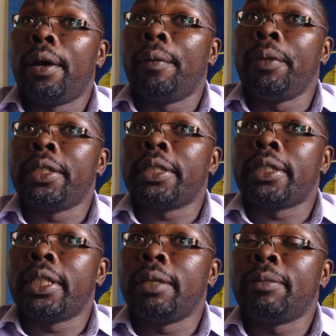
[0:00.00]
which, as
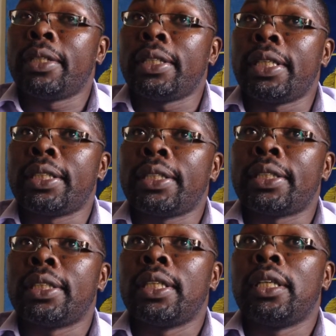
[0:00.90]
the name
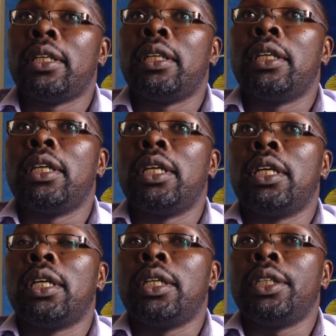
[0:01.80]
suggests,
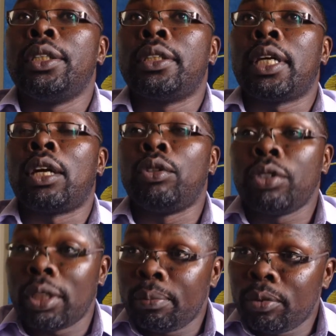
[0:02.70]
is a
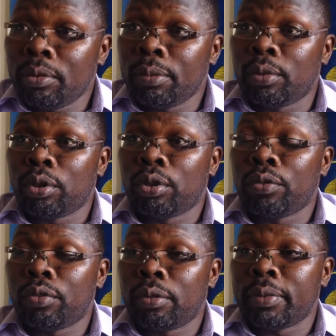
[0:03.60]
concept we borrowed
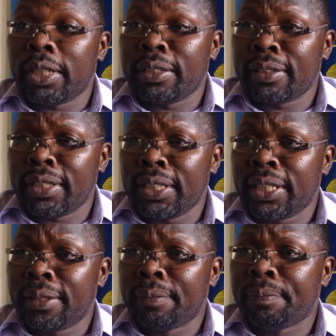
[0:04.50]
from Tanzania.
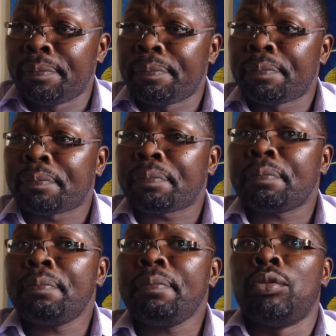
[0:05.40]

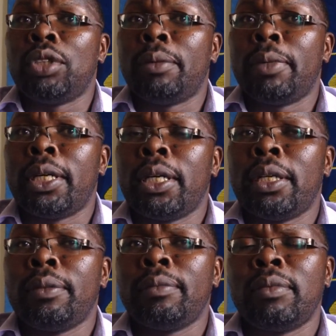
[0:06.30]

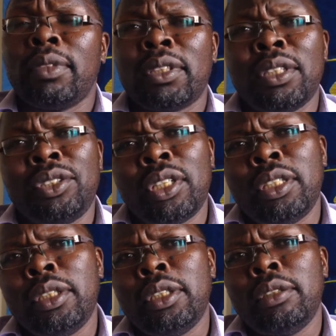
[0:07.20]
Ujamaa
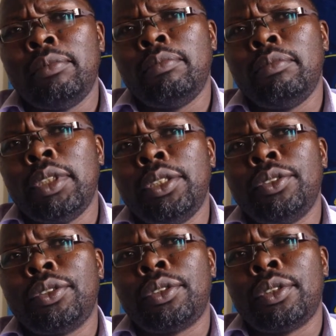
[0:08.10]
essentially
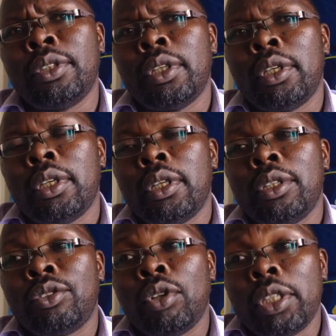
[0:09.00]
means
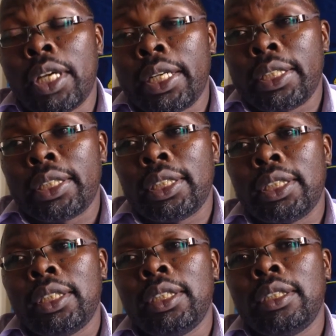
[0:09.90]

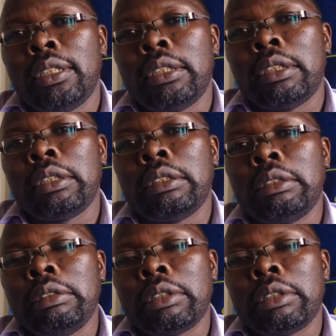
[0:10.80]
solidarity, you know,